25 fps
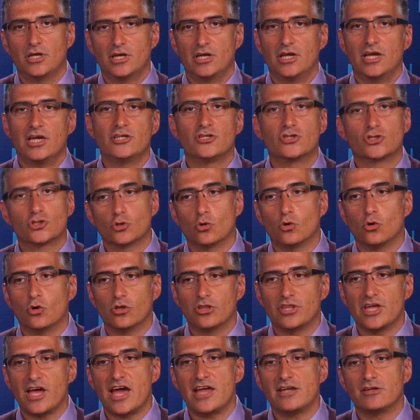ensure
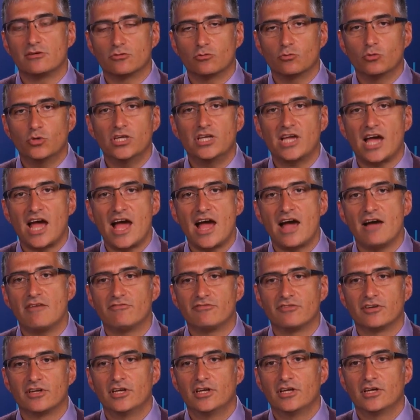that we
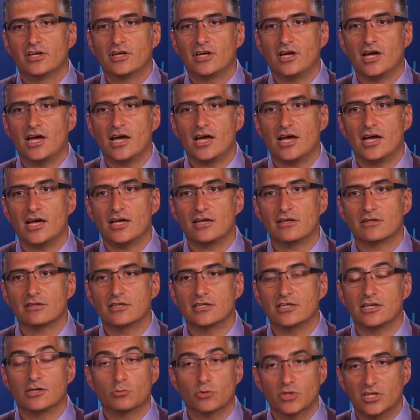have,
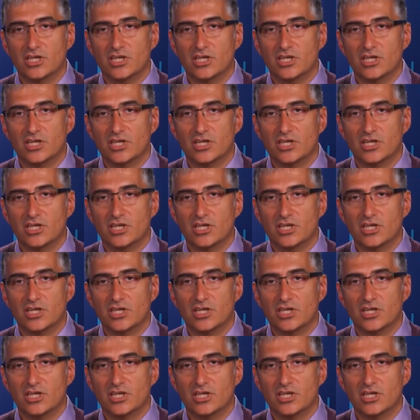we're